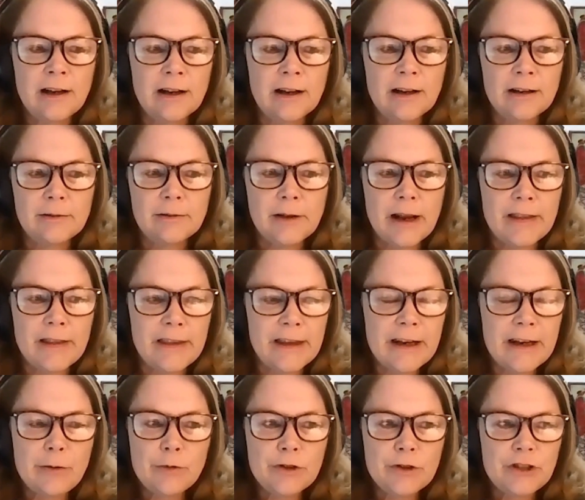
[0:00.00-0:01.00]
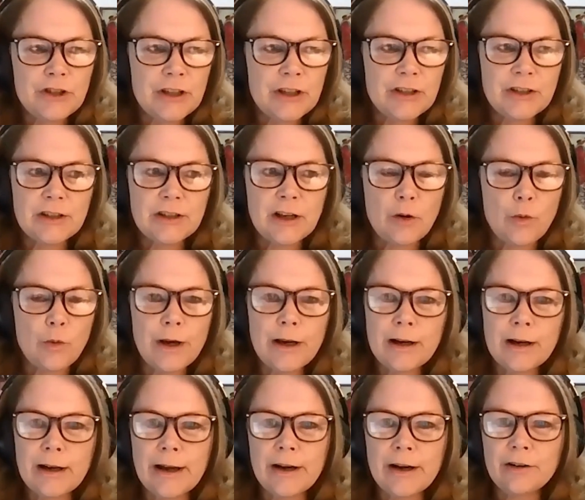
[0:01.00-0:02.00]
Uh, and then it was just a
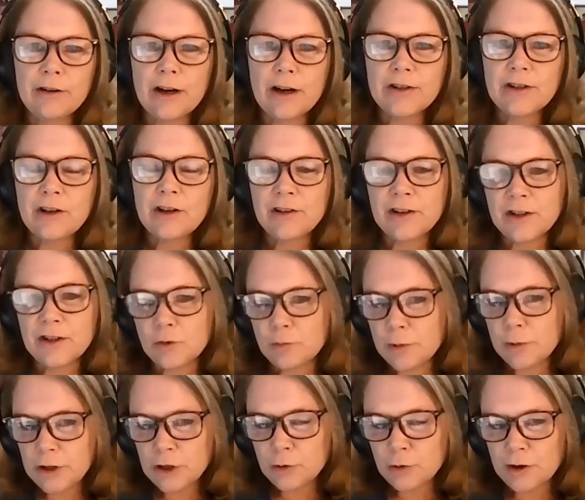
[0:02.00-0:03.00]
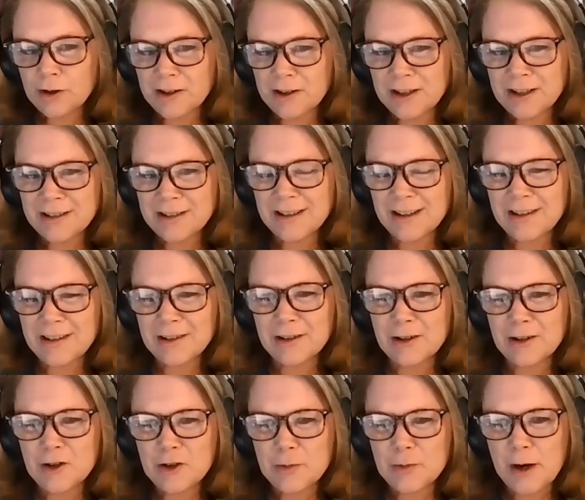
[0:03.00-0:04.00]
week later, I saw his obituary in the
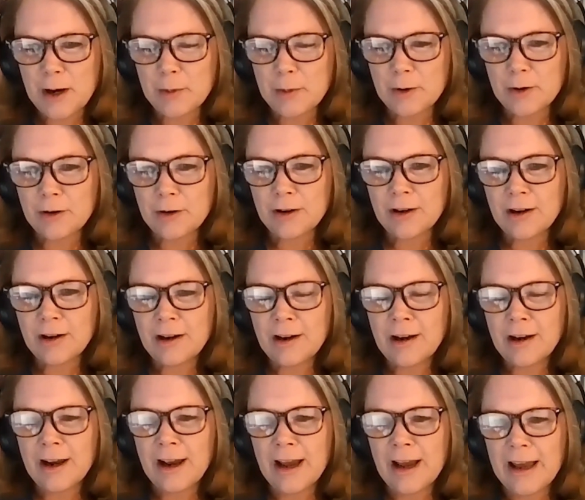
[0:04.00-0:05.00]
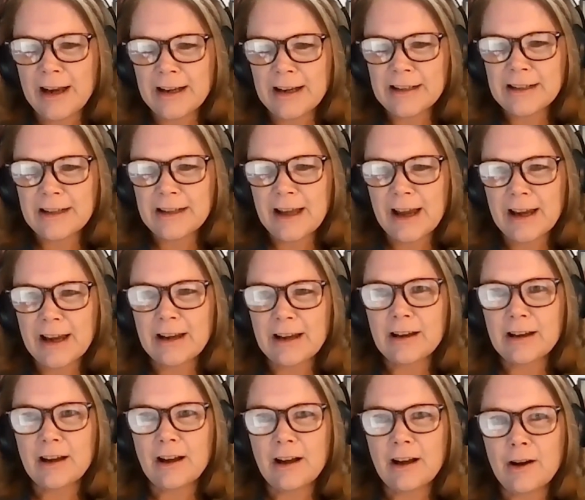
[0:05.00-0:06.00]
newspaper. Wow. And it's
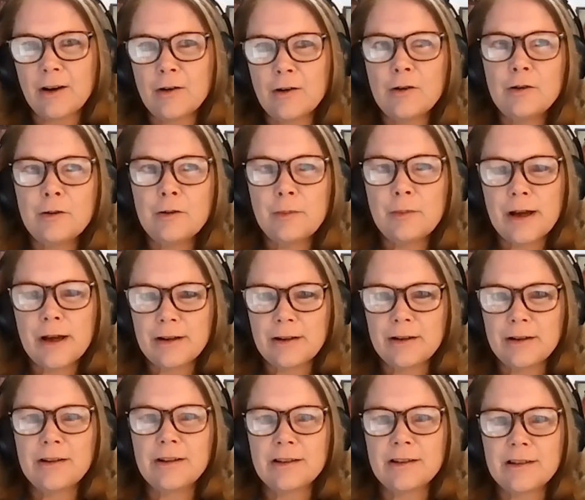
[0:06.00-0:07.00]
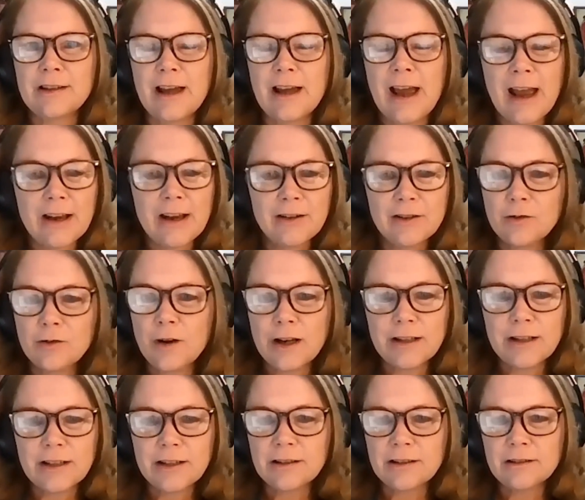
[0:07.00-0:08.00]
like, oh my goodness, I had no
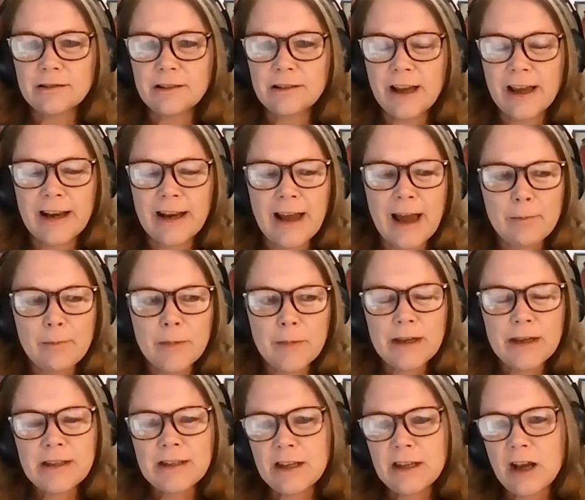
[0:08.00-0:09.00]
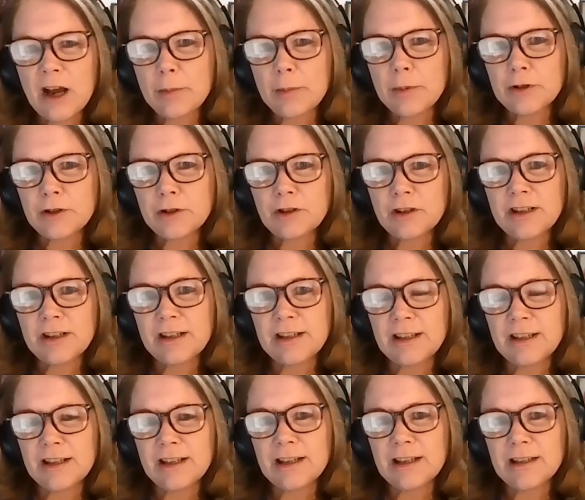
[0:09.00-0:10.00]
idea. And I missed the
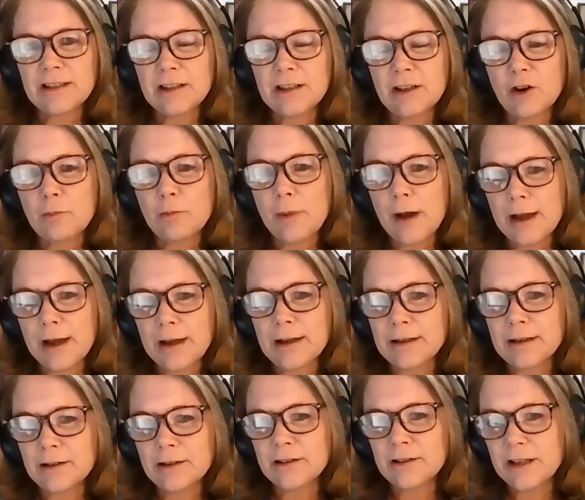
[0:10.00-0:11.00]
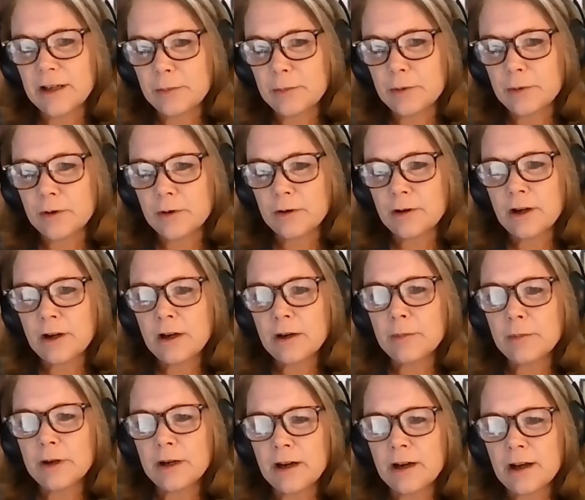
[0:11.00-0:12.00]
opportunity to get to know Mike a little deeper
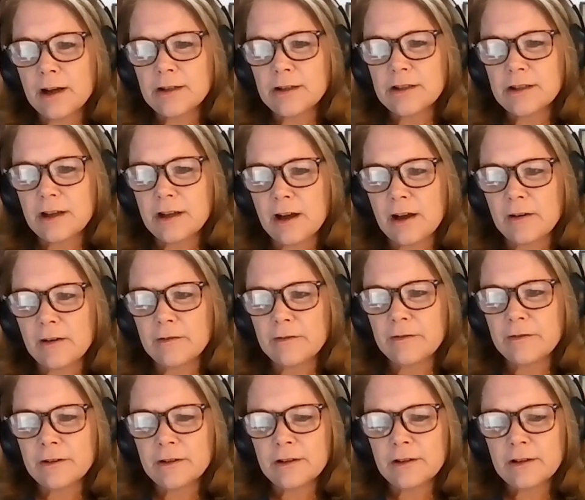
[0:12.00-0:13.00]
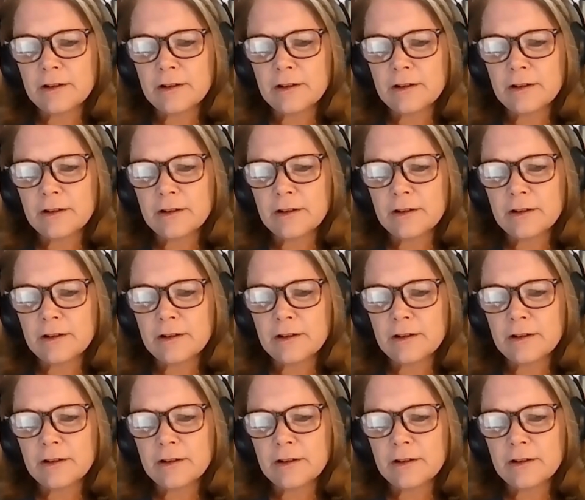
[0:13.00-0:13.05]
because of